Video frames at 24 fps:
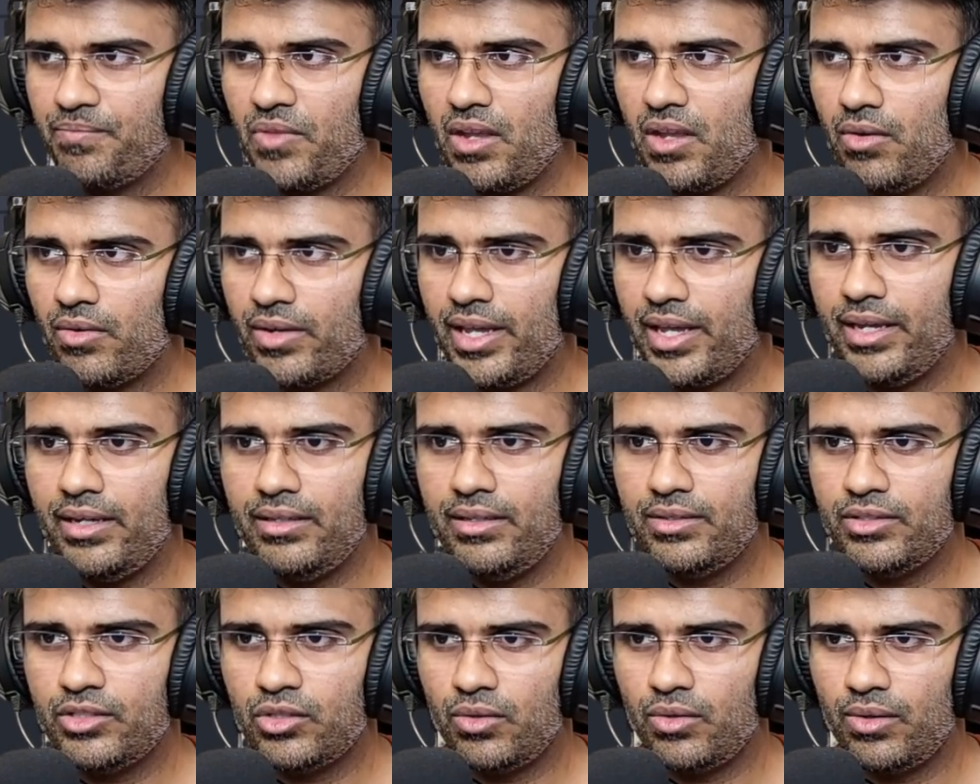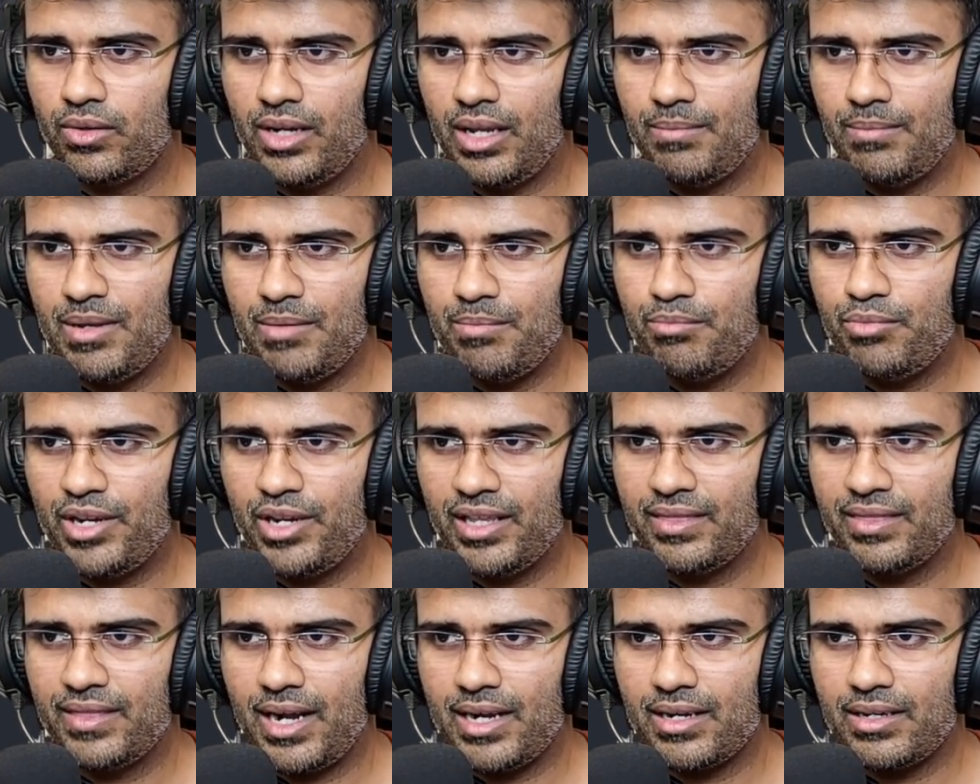Okay, so let me
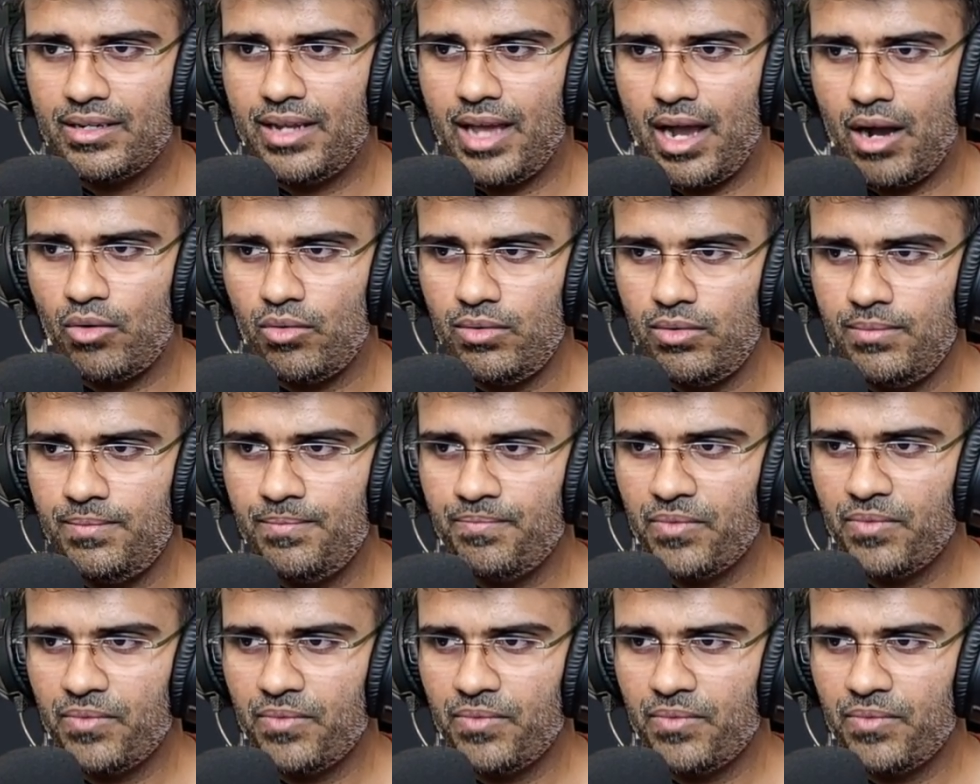bring that down.